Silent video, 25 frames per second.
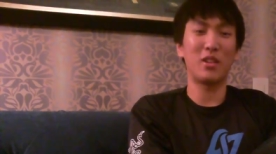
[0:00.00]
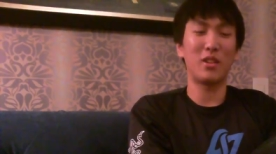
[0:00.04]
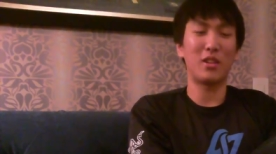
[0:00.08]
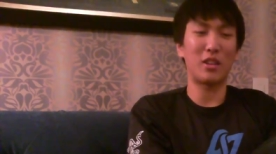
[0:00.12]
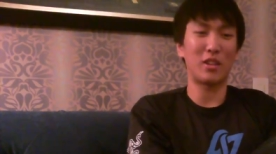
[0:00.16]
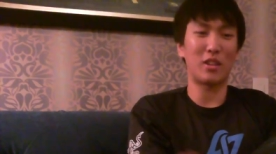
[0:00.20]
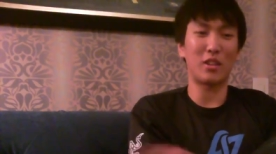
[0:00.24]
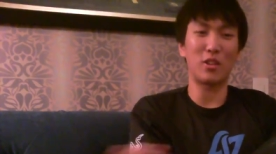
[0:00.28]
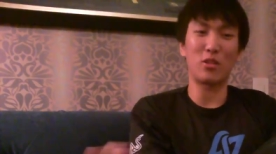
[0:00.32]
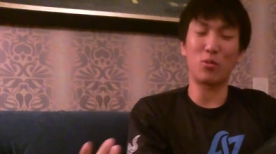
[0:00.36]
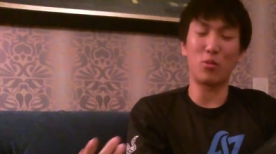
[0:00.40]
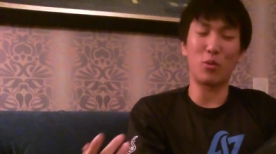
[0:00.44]

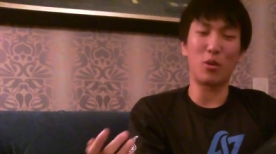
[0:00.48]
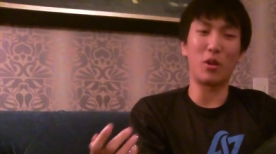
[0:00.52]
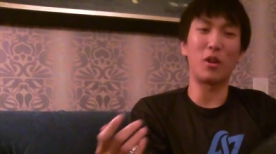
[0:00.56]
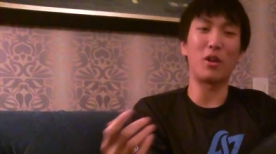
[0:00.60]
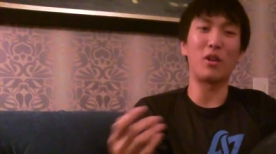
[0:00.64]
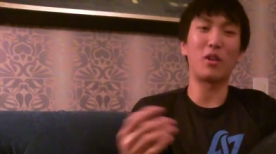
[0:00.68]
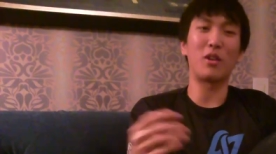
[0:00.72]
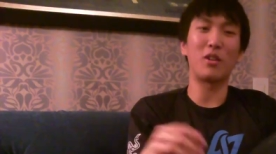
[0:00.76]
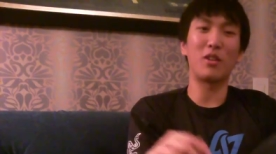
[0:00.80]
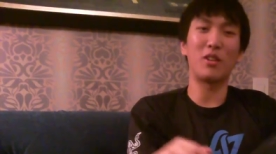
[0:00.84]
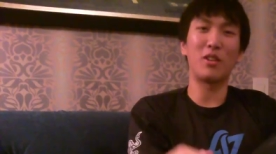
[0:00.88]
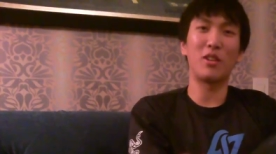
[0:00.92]
Like, that's
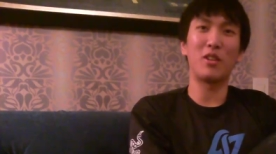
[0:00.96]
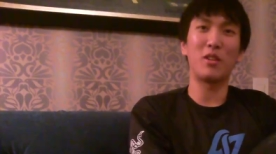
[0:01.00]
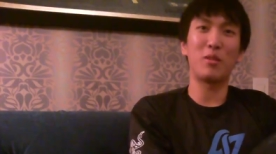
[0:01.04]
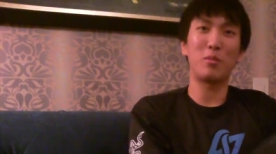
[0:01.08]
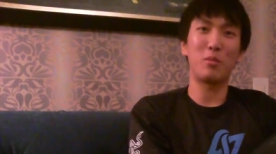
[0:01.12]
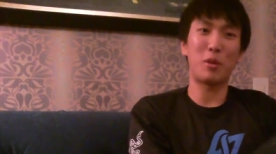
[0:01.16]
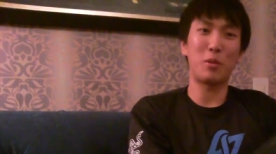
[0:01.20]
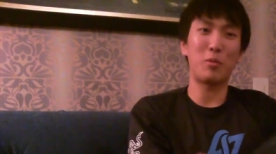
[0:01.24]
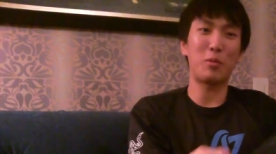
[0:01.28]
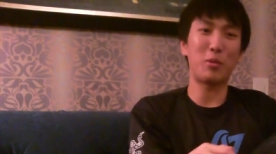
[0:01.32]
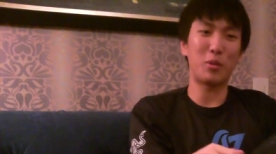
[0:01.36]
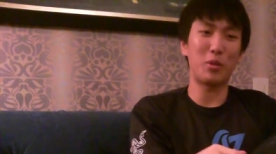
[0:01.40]
wrong.
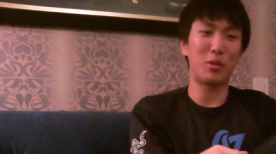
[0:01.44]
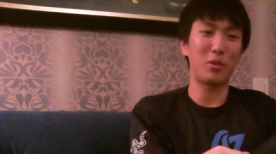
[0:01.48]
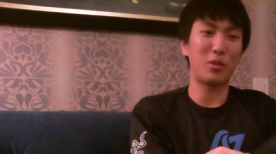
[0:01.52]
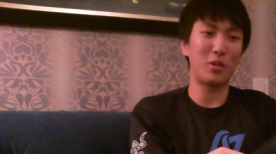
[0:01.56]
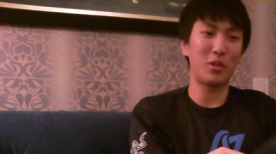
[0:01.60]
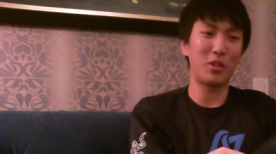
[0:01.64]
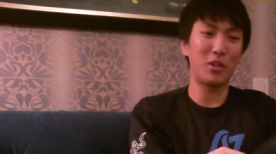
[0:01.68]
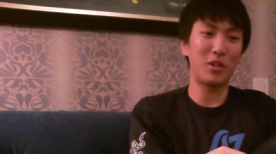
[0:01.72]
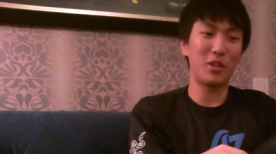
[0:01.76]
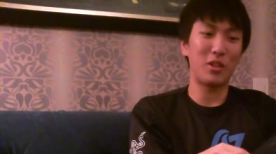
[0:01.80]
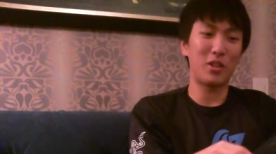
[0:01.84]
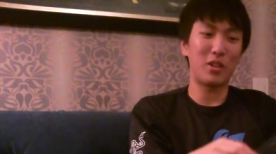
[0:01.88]

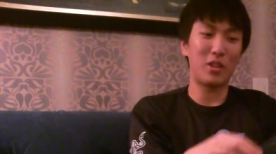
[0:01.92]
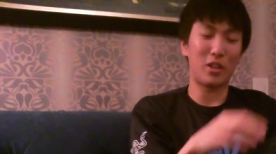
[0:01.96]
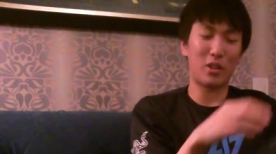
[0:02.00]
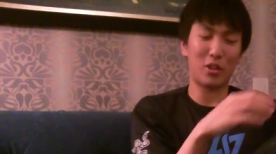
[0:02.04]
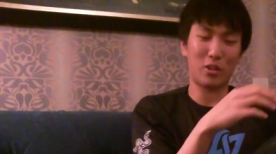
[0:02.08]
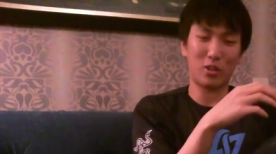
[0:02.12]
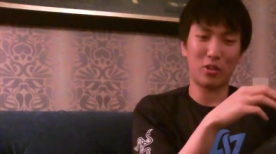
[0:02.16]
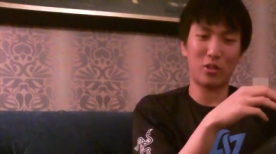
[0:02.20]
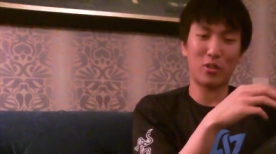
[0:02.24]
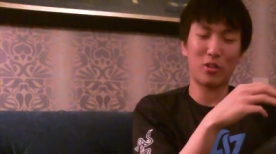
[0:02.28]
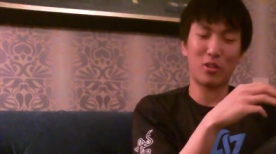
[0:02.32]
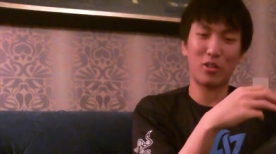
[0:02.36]
People
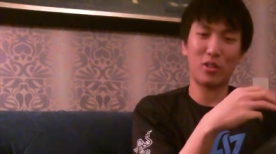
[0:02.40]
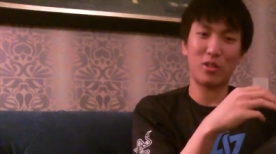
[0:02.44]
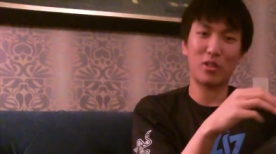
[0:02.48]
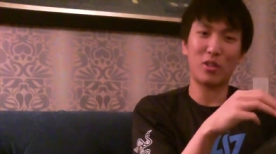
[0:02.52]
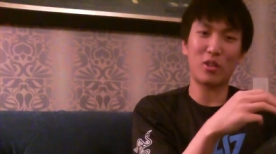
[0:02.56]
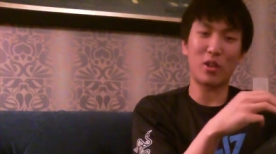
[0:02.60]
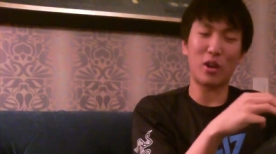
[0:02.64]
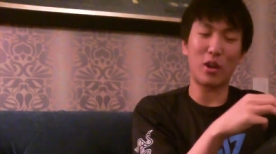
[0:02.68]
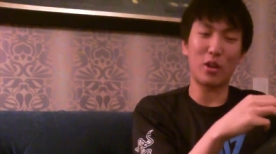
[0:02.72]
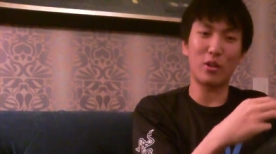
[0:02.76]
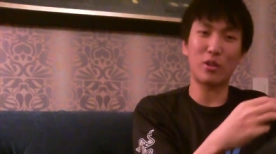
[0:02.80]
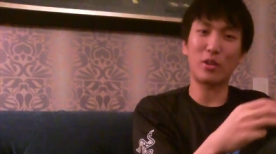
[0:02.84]
in
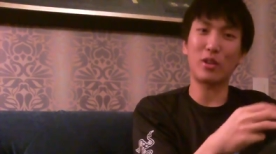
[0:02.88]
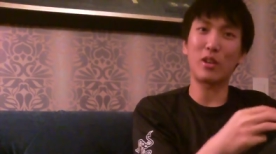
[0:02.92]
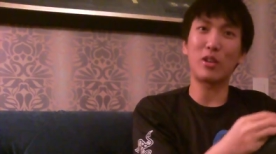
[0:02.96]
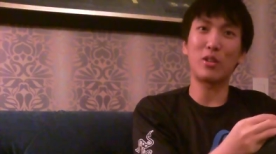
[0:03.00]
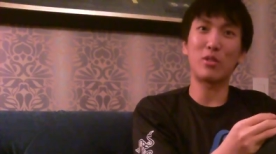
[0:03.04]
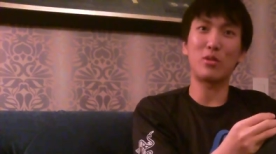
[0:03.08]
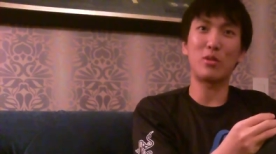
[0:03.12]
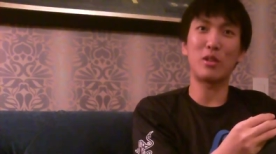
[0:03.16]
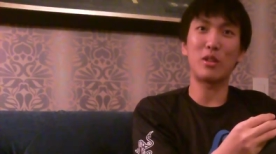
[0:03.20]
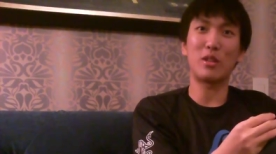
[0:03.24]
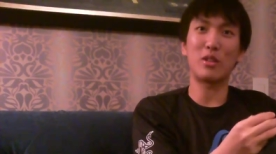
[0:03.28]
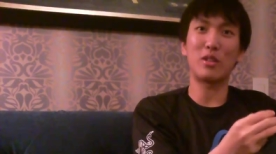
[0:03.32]
other
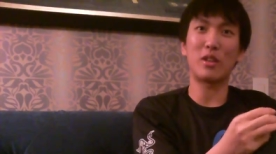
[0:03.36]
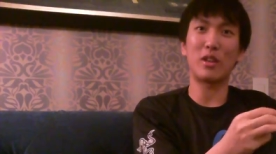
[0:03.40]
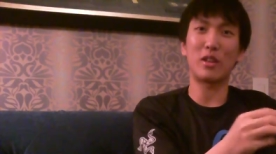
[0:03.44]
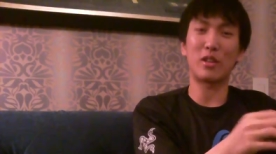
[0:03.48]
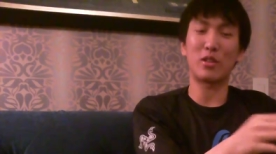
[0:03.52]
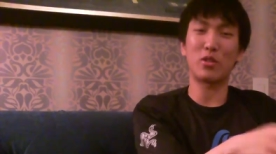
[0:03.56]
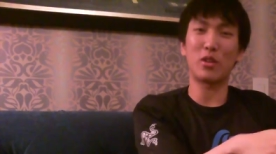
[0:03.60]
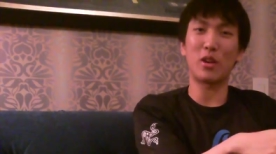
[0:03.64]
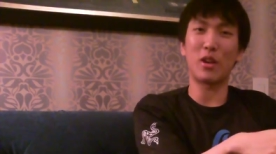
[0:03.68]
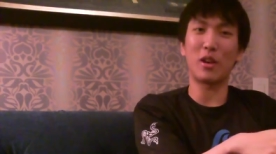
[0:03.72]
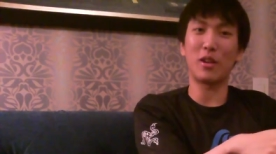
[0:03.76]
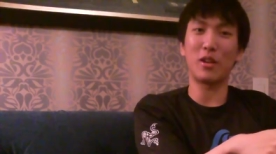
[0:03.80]
countries
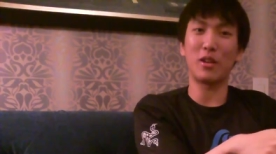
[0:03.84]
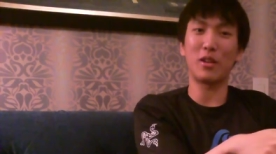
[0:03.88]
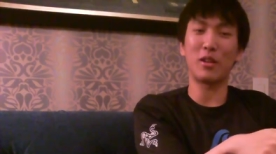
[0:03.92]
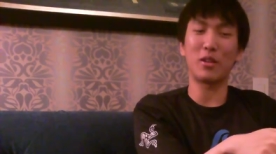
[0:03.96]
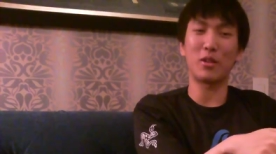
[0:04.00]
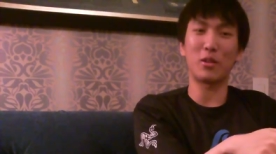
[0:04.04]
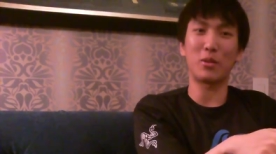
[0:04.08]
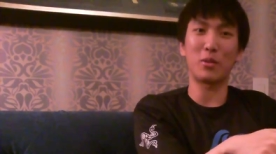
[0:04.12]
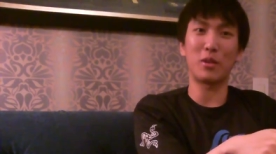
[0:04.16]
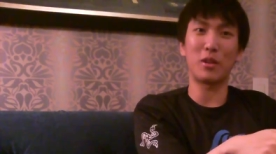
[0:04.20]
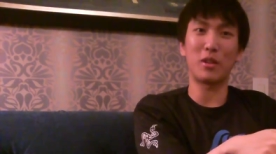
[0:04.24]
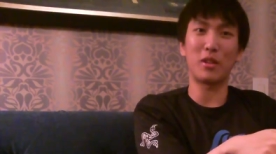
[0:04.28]
like China
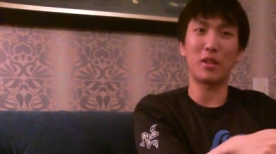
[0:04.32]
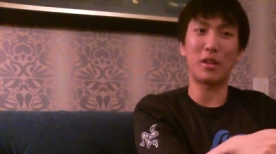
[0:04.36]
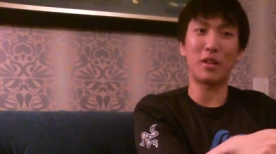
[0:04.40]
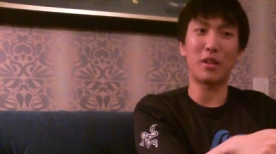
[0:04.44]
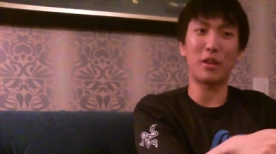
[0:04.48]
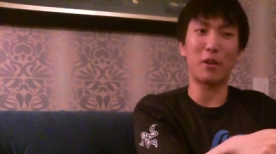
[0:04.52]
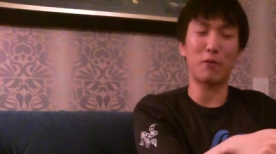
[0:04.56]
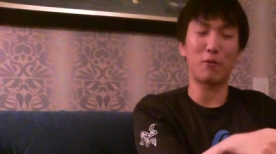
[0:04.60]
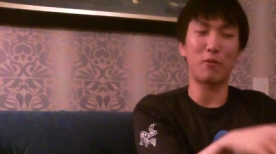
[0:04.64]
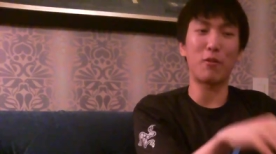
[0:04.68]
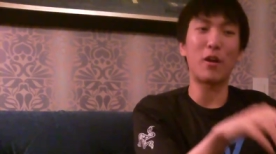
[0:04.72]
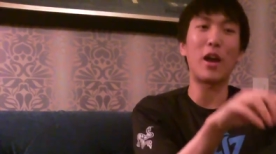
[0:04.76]
and Korea, they
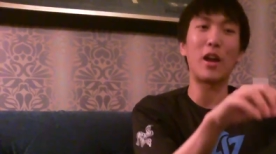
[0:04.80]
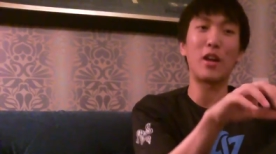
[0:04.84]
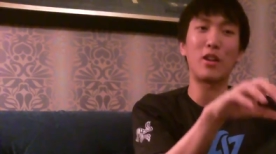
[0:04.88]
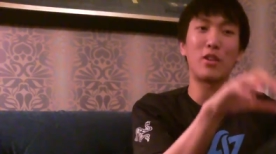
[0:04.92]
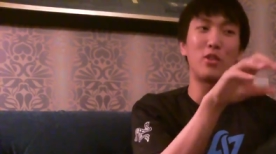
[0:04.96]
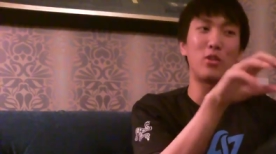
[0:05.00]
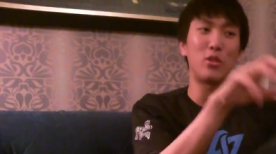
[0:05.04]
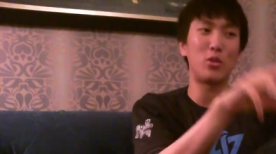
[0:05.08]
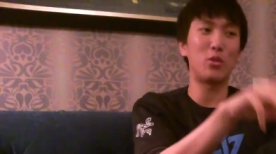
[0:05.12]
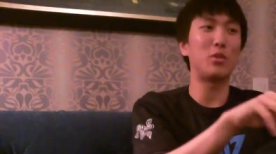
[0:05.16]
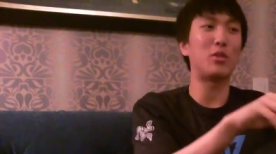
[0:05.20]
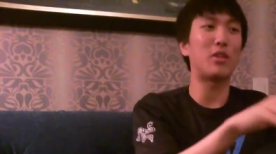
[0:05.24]
like
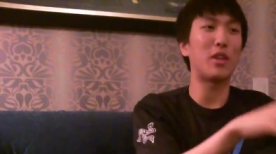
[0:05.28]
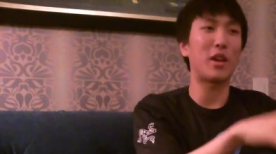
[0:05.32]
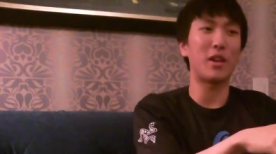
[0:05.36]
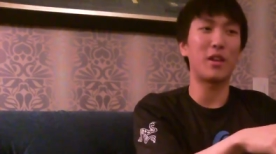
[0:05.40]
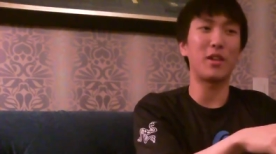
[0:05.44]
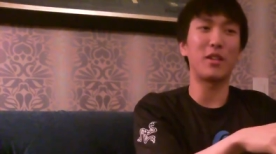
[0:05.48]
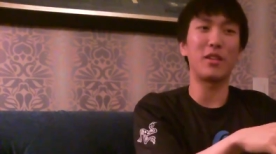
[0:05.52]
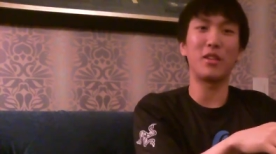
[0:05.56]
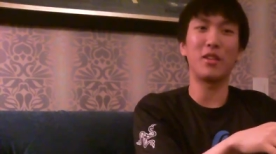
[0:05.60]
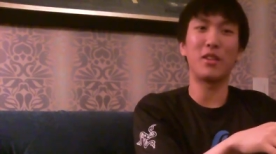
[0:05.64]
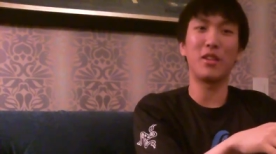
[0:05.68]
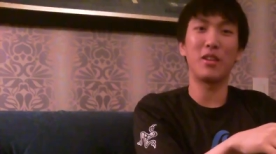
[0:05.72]
find new
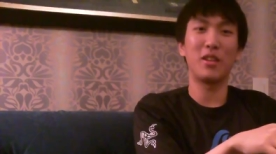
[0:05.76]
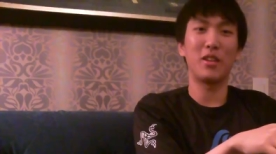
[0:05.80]
talent,